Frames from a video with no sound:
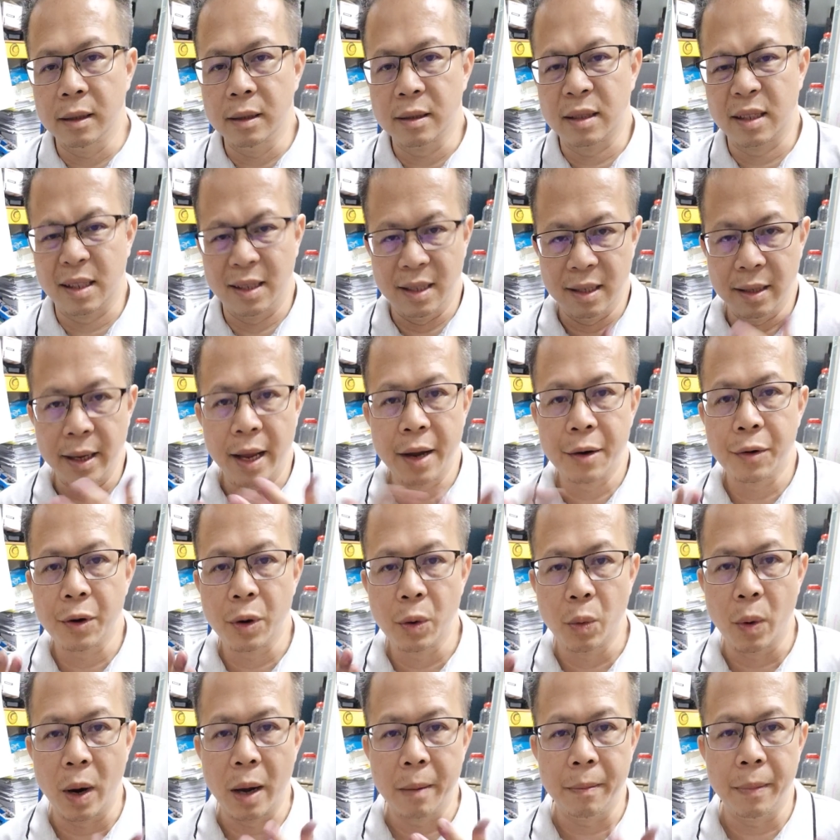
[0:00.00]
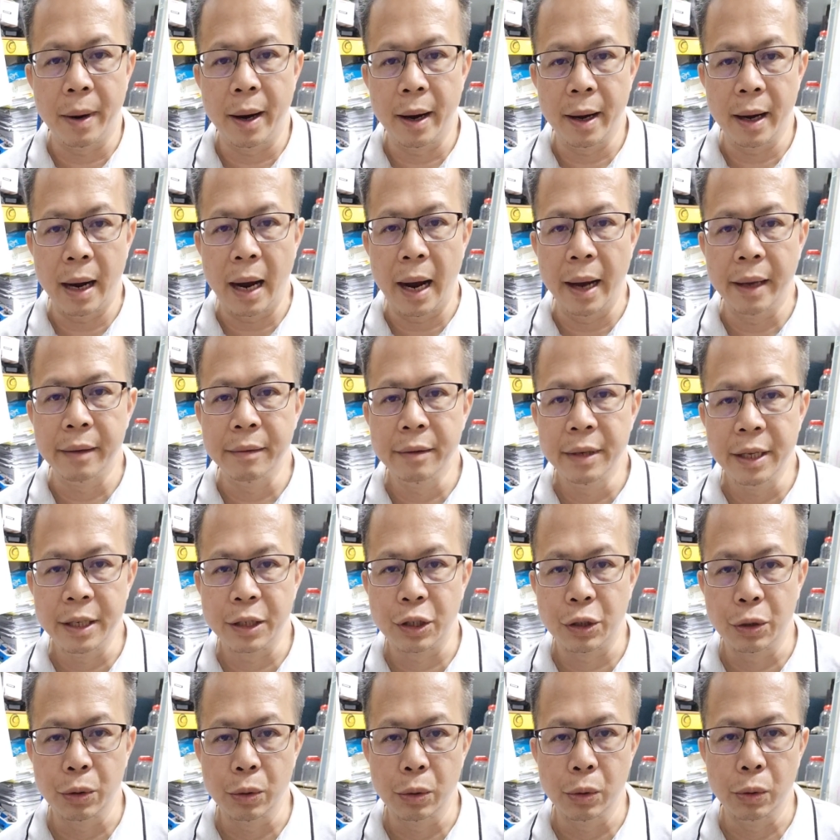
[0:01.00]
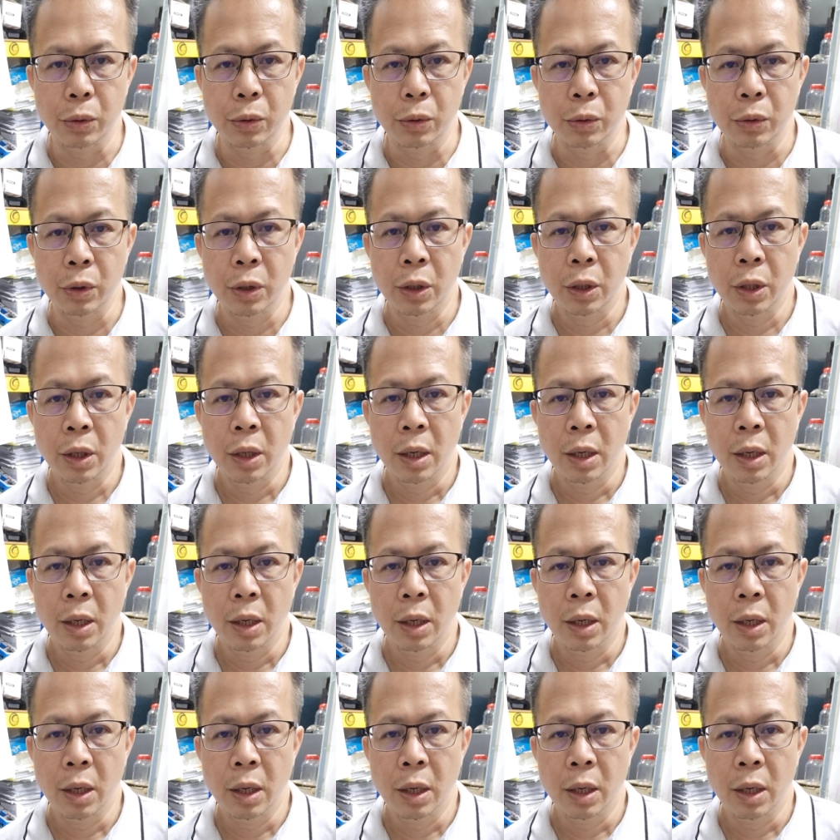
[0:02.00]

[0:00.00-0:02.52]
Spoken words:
scenario whereby I need to